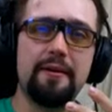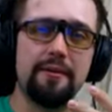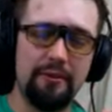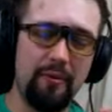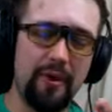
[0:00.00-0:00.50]

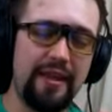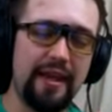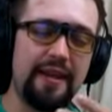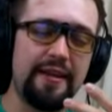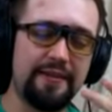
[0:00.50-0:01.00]
The way that
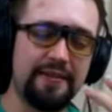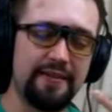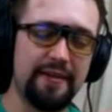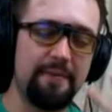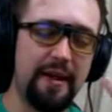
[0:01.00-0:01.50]
he's
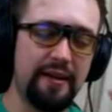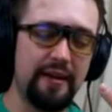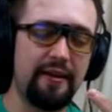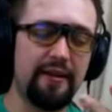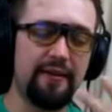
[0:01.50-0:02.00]

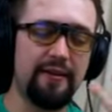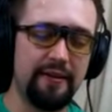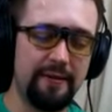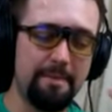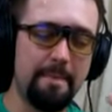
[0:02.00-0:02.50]
making
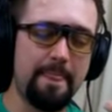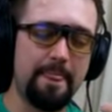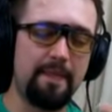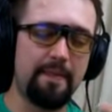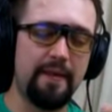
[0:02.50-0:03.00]
the
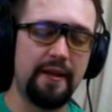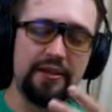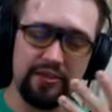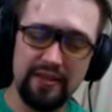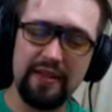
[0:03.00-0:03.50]

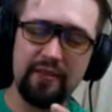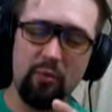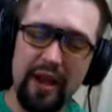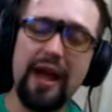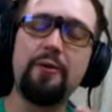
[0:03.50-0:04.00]

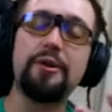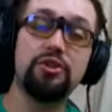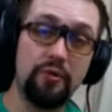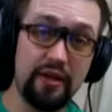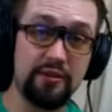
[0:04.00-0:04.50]
way how he's
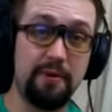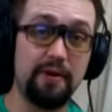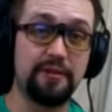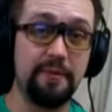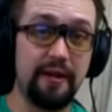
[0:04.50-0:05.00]
doing his
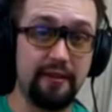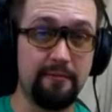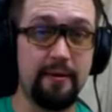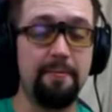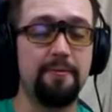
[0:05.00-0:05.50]
part to make the
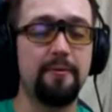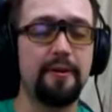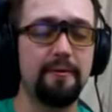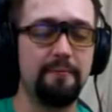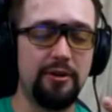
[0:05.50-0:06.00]
pipe
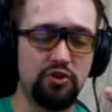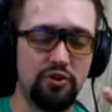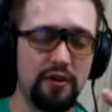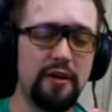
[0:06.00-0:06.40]
organ much